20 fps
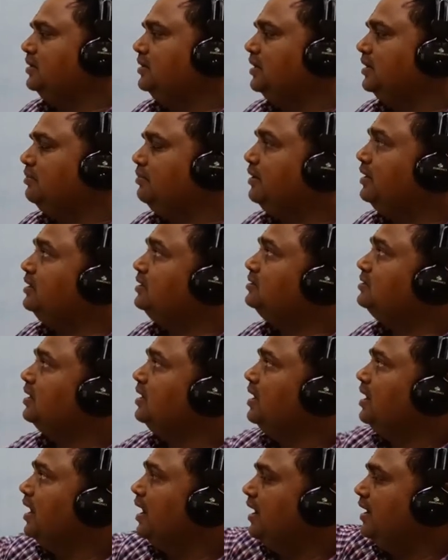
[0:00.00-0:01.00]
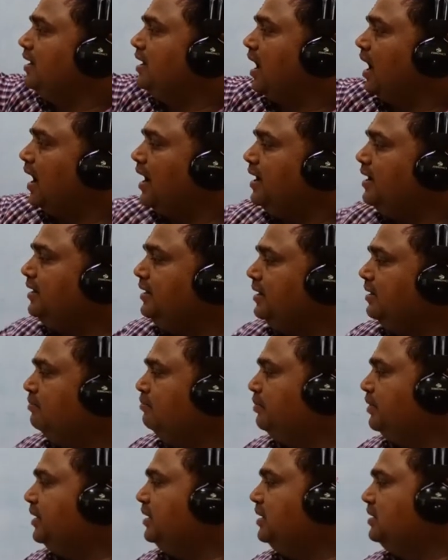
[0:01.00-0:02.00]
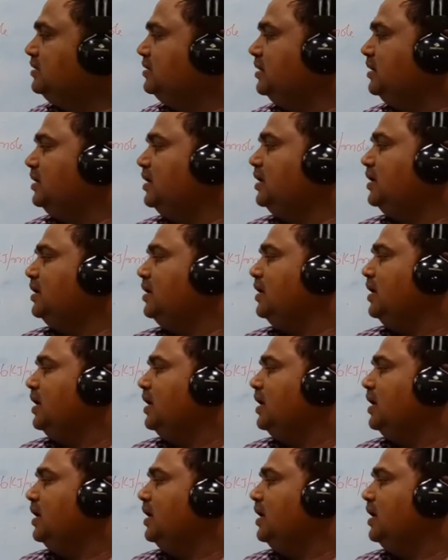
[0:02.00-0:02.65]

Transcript: That means at high temperature,